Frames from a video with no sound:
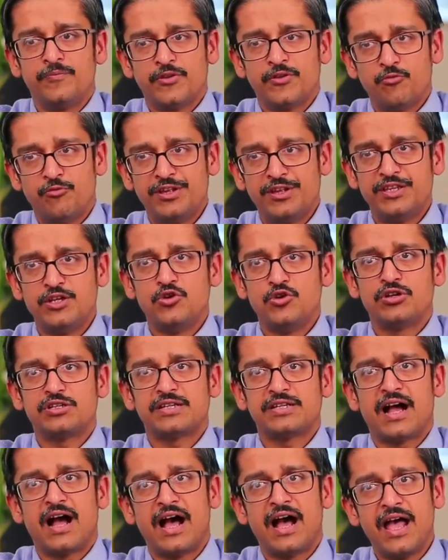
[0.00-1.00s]
whether you're at
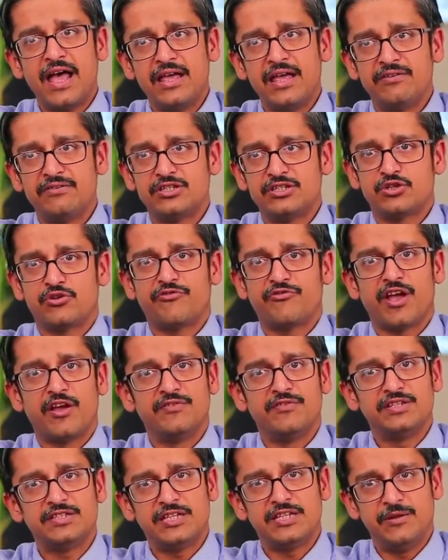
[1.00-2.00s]
a higher risk of
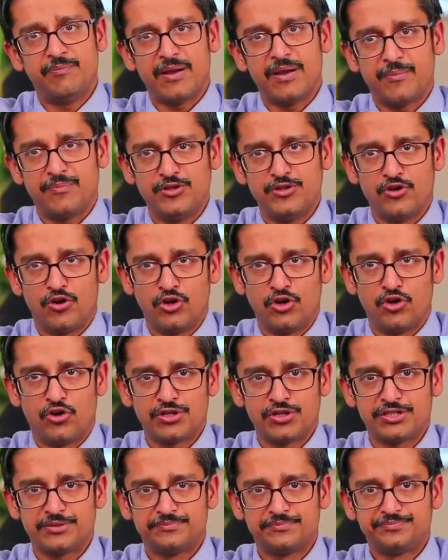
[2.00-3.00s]
having sleep apnea or
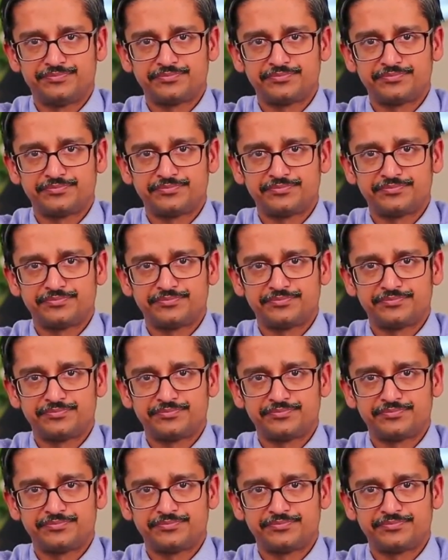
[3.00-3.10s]
not.